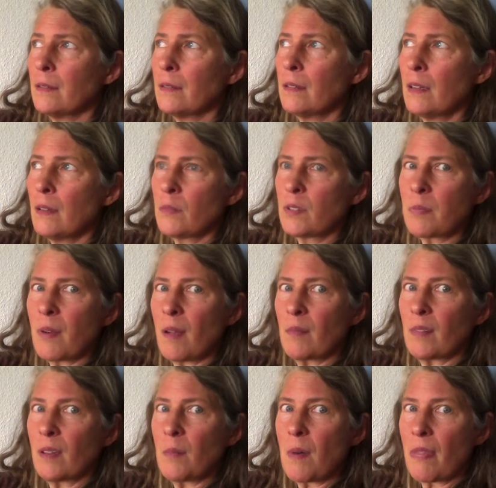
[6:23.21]
it was
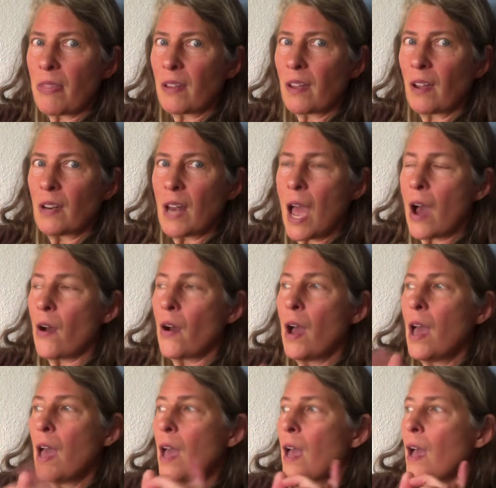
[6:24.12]
probably a month ago now,
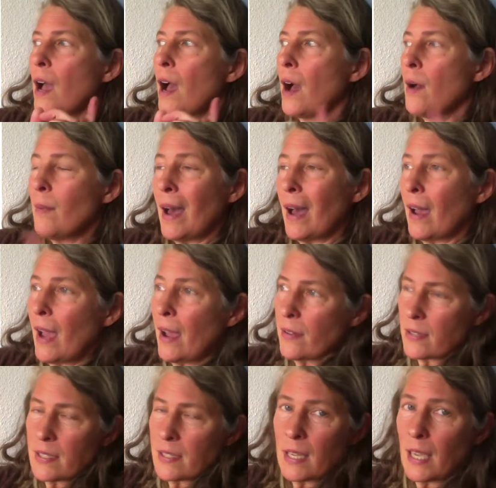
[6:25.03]
about how
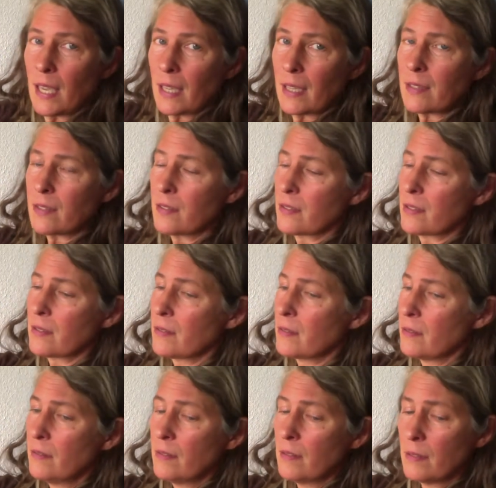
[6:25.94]
singing is
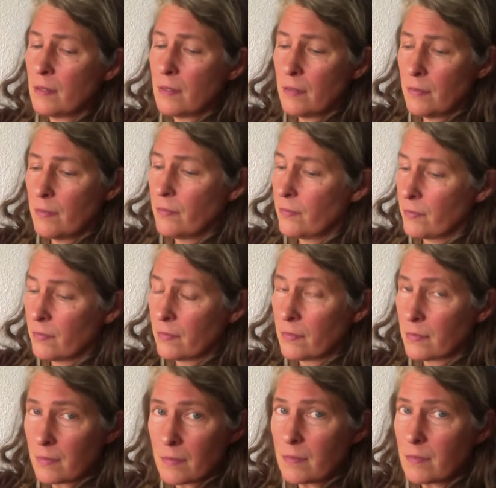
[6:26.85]

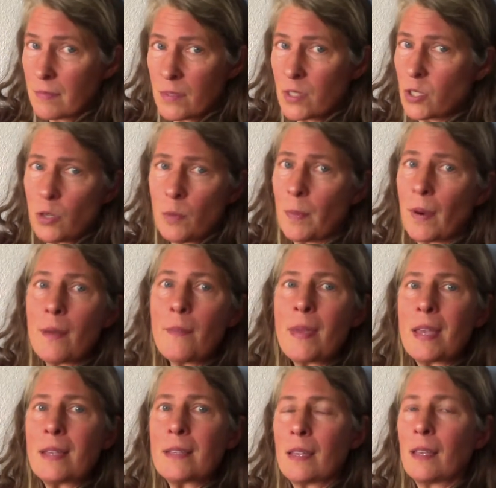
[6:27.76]
super
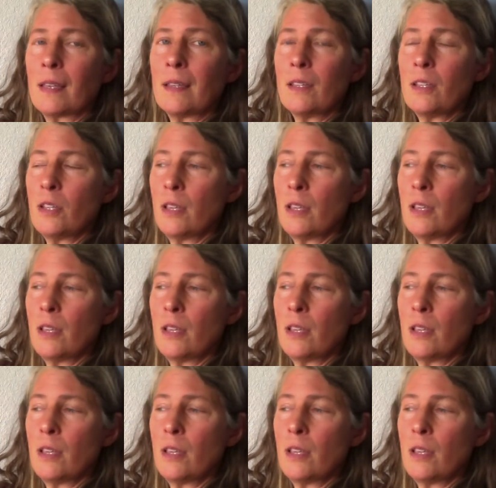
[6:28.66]
amazing